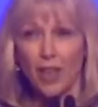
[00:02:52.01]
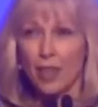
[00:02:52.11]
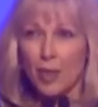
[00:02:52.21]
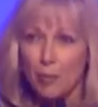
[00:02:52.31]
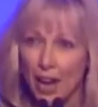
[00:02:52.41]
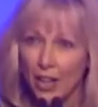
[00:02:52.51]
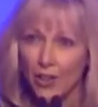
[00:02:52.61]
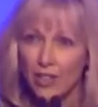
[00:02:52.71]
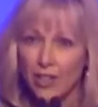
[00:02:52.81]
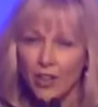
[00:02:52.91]
the
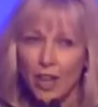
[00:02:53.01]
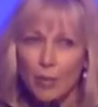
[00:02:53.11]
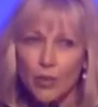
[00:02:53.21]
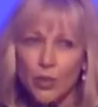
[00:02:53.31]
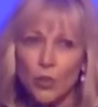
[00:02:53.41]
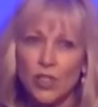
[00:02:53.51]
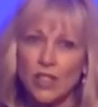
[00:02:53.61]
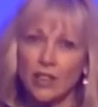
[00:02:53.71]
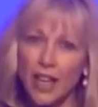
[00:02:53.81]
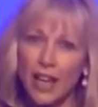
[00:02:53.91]
parents are able to
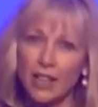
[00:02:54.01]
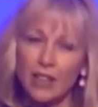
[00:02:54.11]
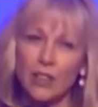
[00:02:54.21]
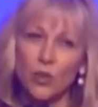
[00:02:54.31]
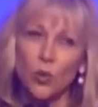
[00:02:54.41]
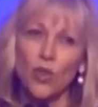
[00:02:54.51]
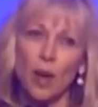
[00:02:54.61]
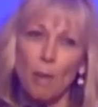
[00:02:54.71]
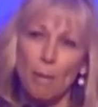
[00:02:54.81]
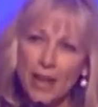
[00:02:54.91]
select the school
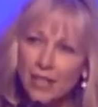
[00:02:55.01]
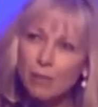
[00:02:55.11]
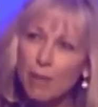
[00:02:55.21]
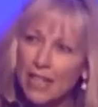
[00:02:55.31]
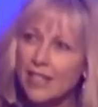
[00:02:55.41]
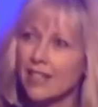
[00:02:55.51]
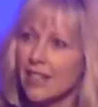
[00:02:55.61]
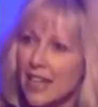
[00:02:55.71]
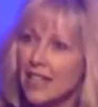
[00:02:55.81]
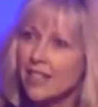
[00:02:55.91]
that best meets the
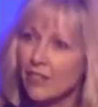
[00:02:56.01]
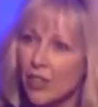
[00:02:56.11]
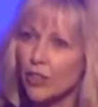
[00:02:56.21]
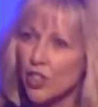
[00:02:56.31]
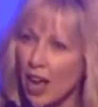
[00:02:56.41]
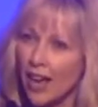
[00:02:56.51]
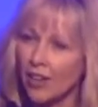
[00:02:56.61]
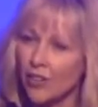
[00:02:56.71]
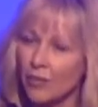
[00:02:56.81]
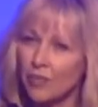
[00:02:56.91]
needs of their child.
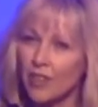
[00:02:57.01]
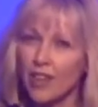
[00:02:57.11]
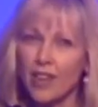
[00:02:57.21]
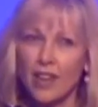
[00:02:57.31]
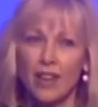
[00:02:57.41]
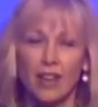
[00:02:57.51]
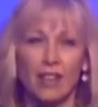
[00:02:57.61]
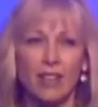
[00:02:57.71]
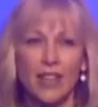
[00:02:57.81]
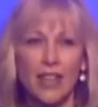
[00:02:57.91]

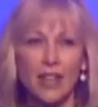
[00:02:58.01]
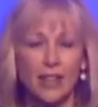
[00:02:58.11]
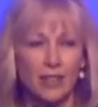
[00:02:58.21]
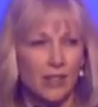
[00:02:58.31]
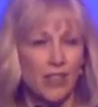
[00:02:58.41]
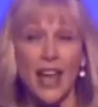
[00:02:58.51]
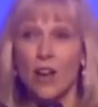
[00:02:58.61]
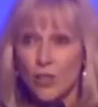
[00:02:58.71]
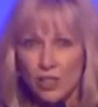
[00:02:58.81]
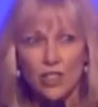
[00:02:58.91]
The
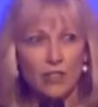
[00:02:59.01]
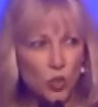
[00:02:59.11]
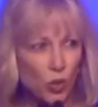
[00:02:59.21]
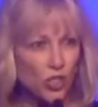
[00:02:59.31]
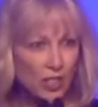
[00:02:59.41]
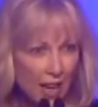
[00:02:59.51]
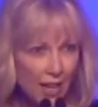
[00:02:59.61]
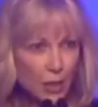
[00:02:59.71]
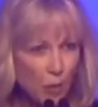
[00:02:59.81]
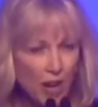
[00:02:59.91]
thousands of Georgia
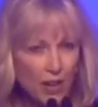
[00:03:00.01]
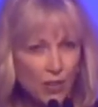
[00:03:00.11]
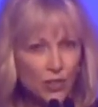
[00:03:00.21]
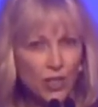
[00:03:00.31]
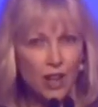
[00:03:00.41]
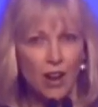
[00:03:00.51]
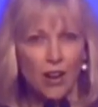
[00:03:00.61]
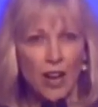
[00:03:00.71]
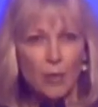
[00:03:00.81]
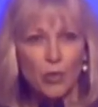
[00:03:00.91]
taxpayers are
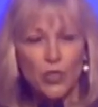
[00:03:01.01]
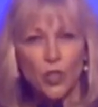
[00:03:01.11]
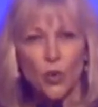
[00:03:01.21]
able to